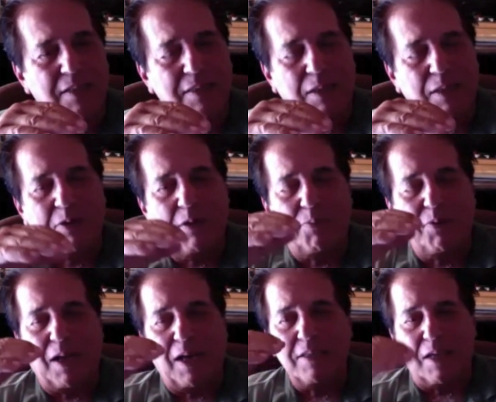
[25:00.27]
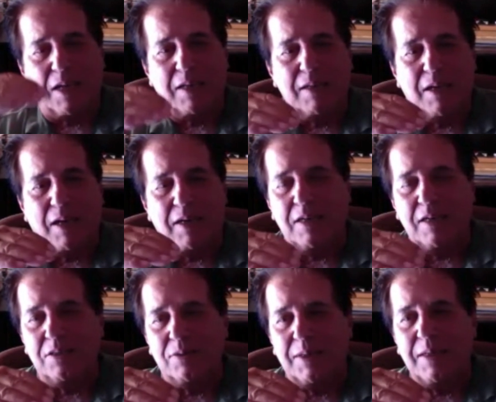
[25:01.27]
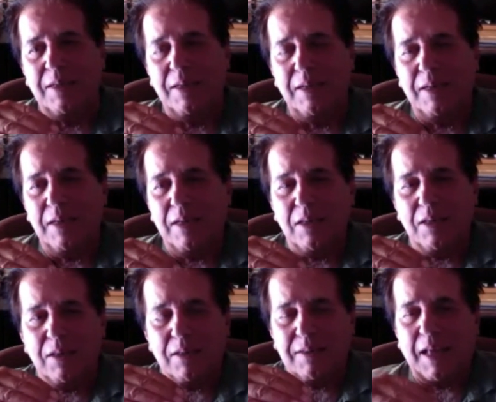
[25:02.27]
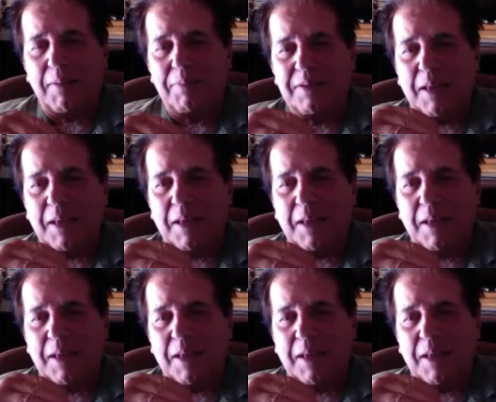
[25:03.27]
She said when you put ice on an injury, that